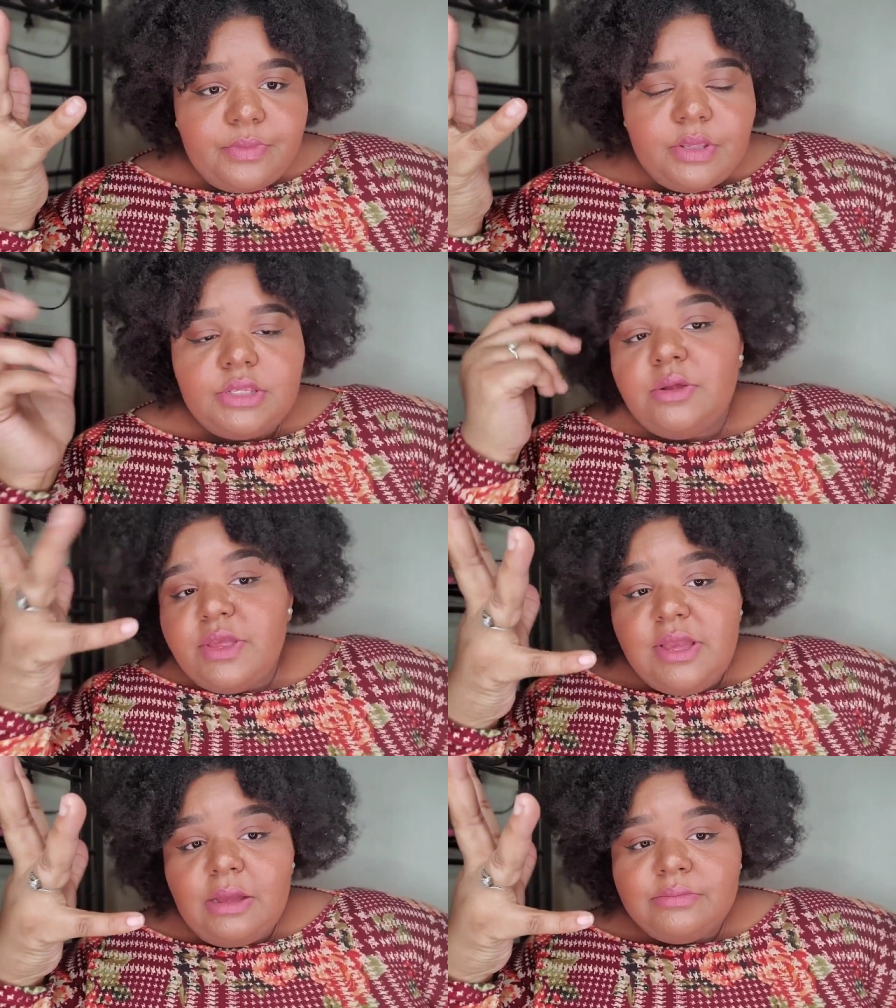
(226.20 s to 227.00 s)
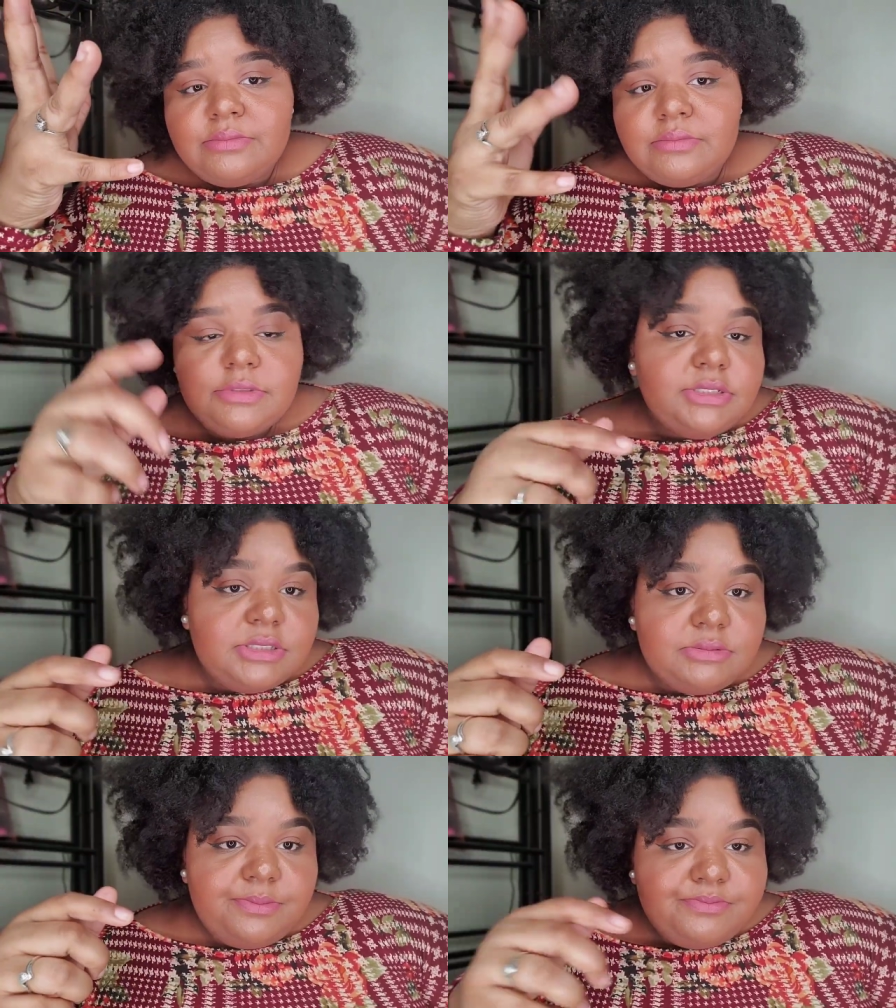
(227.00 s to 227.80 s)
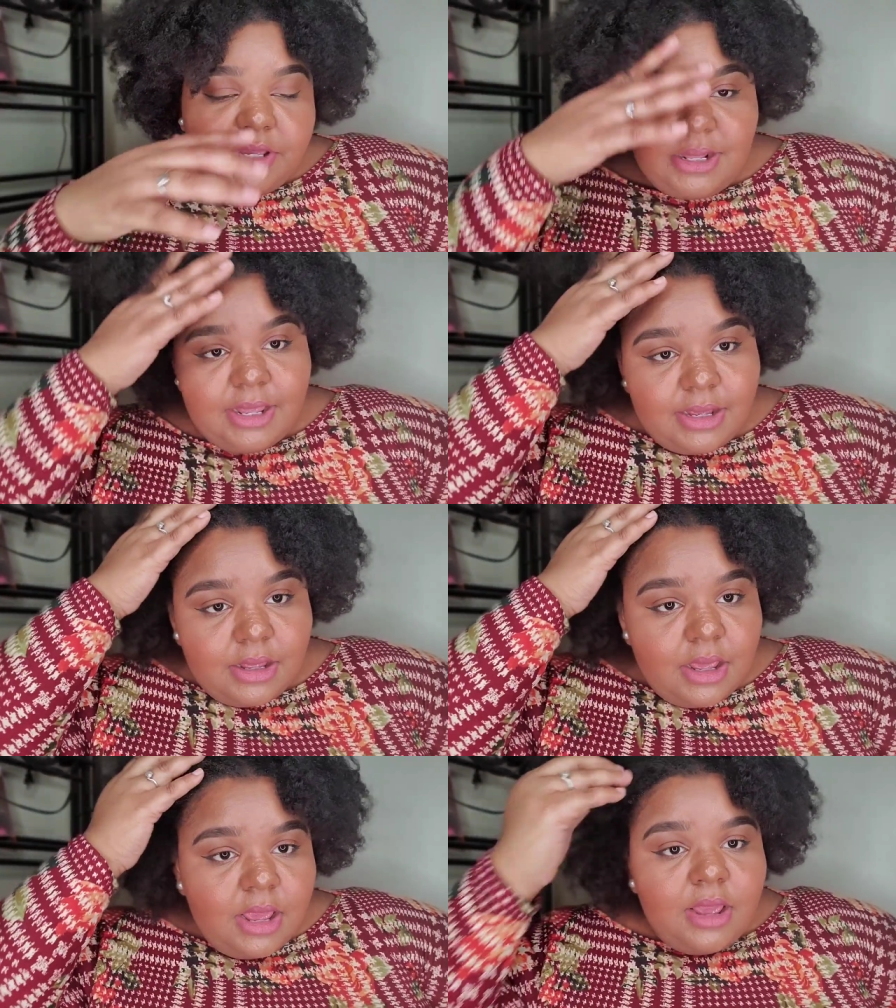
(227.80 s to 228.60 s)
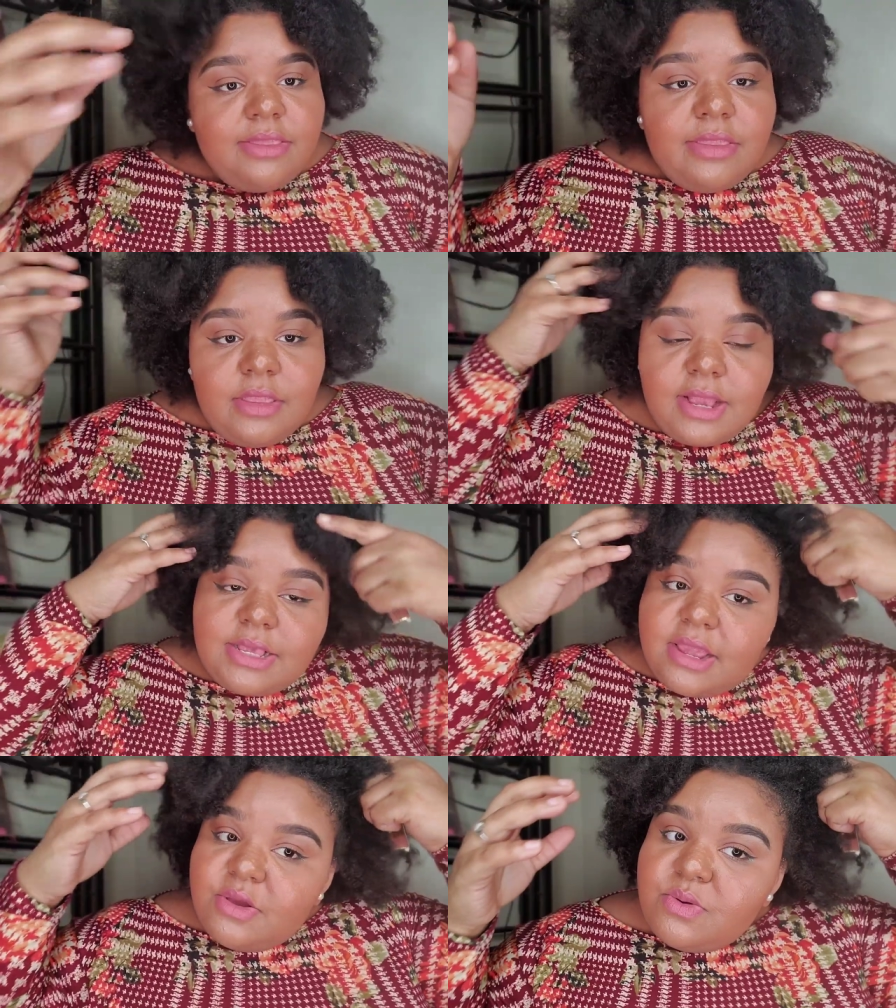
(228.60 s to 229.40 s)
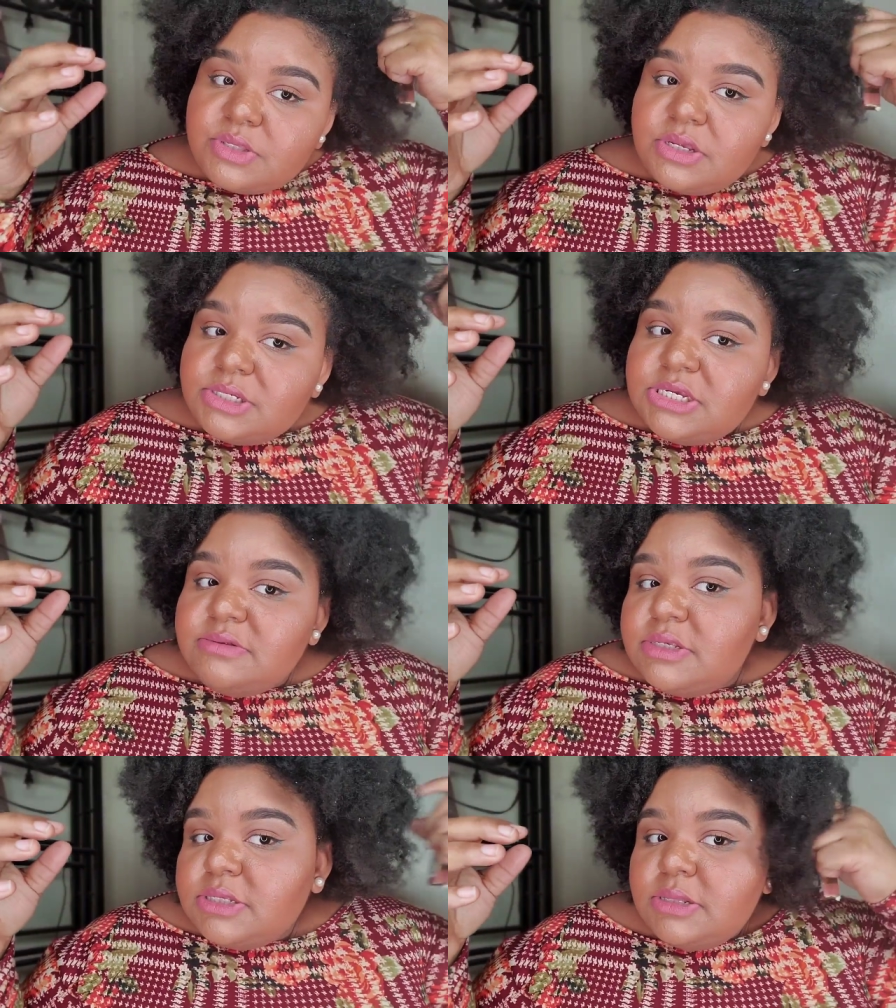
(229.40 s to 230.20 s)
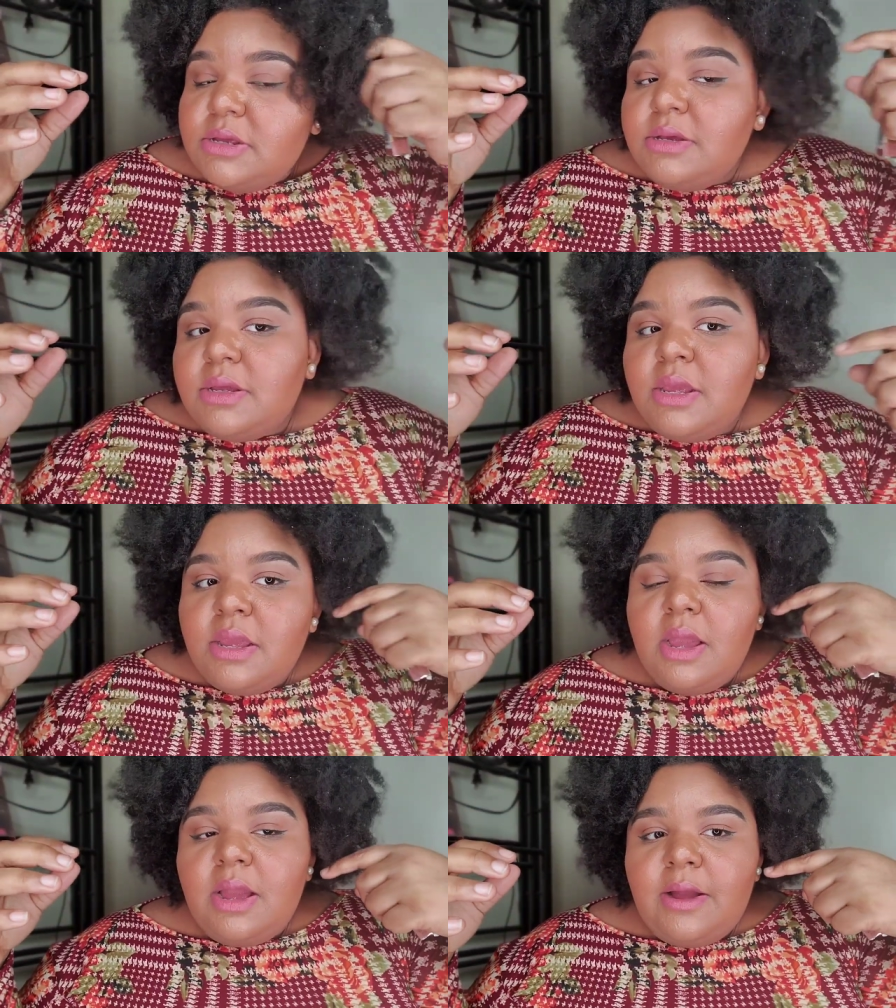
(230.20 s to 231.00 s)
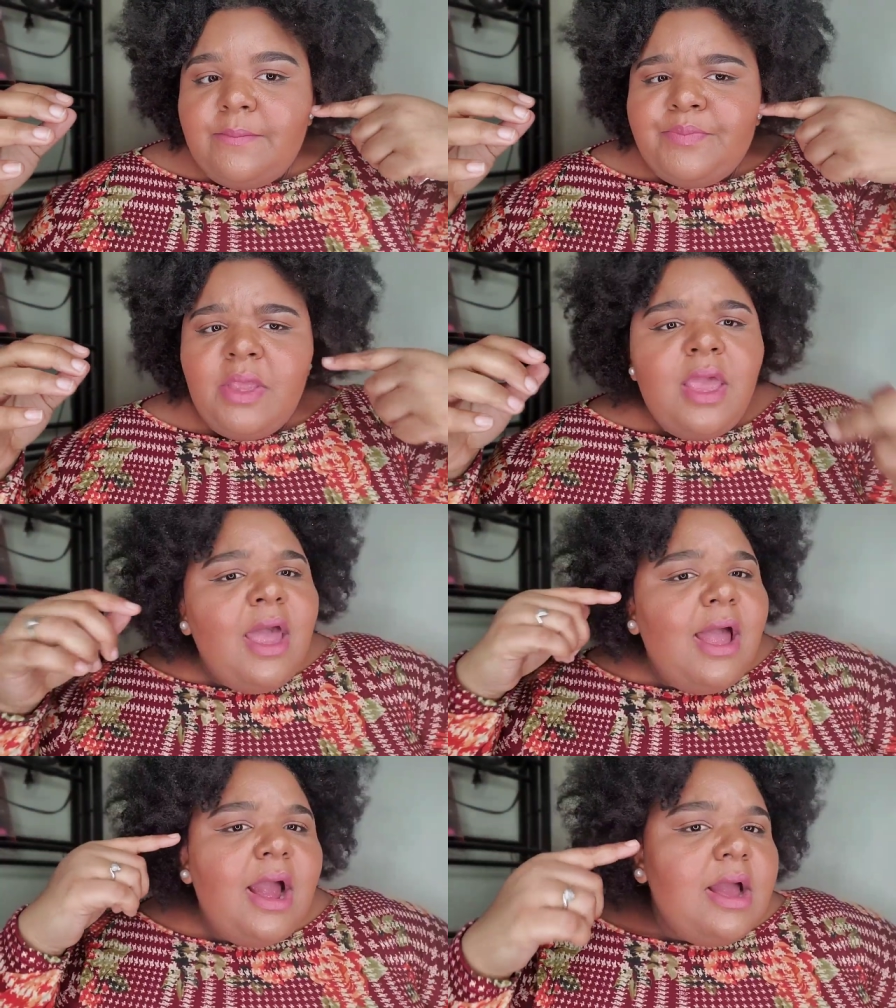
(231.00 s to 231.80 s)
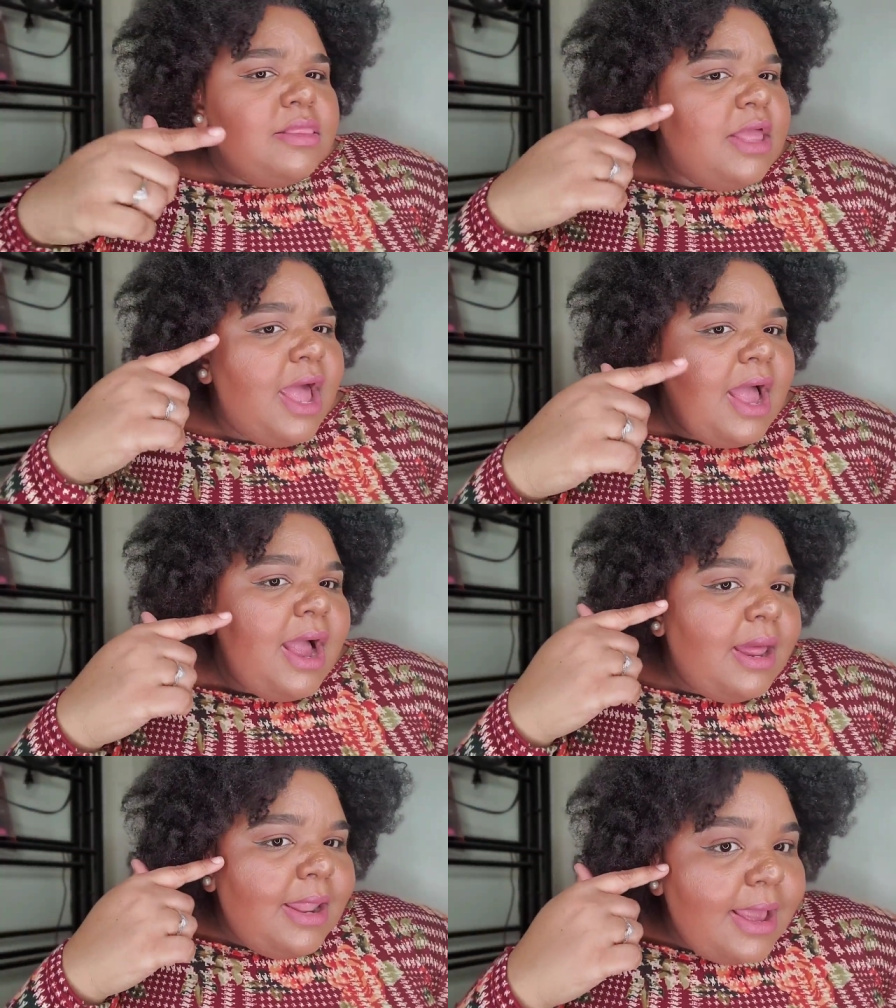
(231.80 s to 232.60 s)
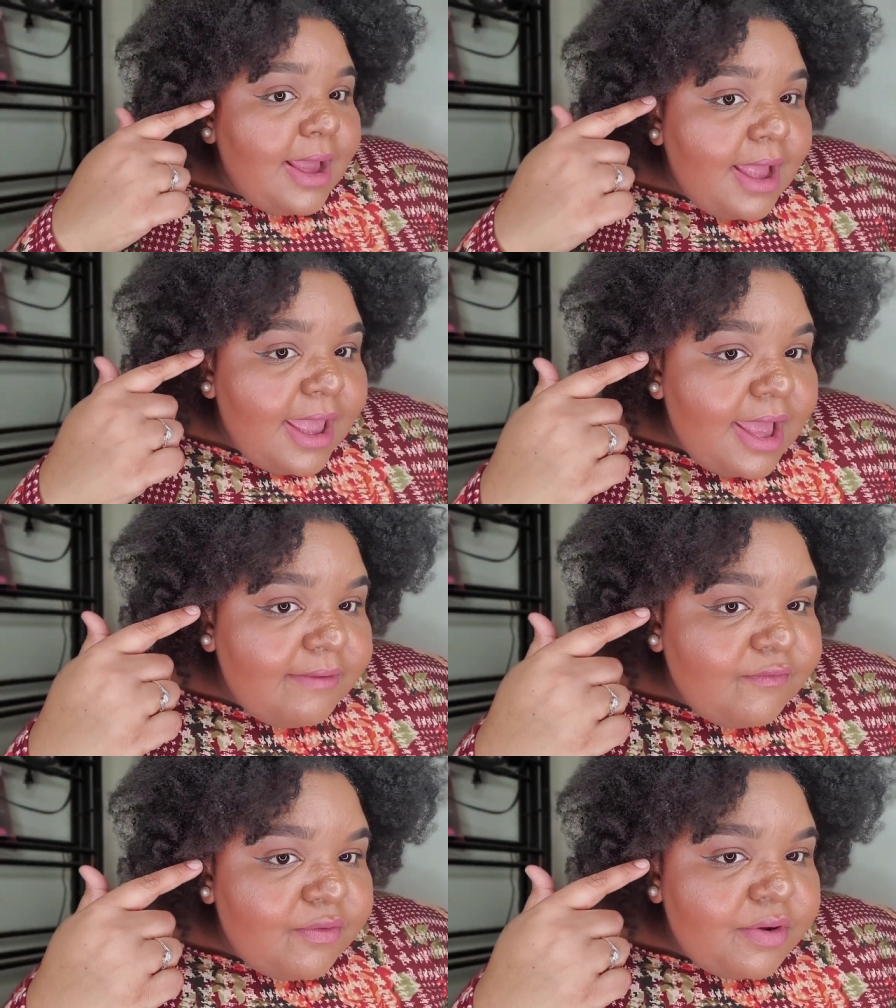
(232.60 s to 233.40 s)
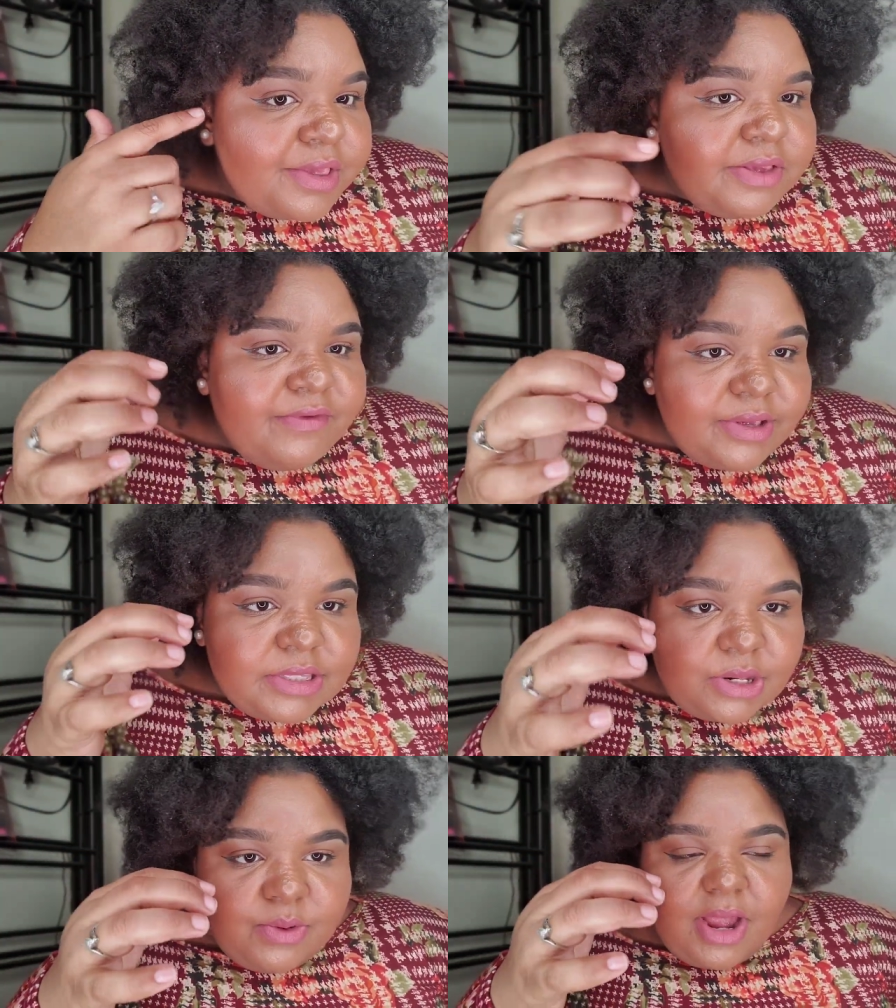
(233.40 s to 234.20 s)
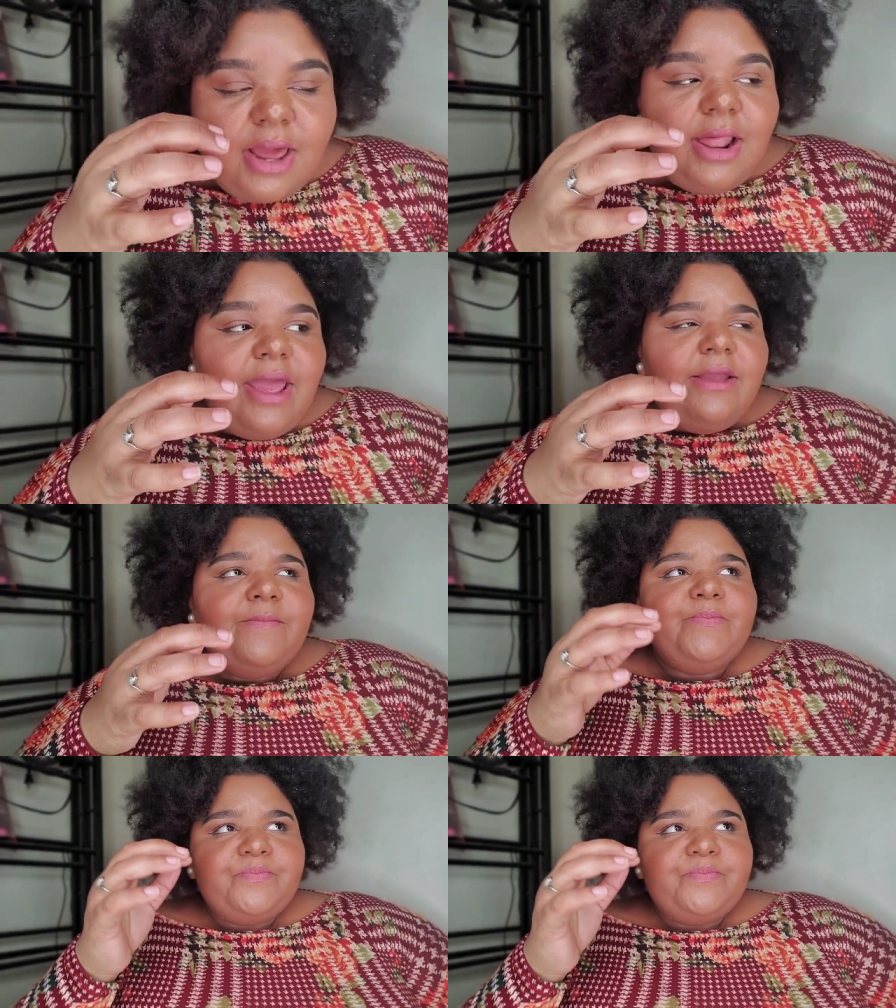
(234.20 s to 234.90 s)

So there you go. This is the look. Things I use to achieve this look. Um, the highlight I have on is a very subtle highlight.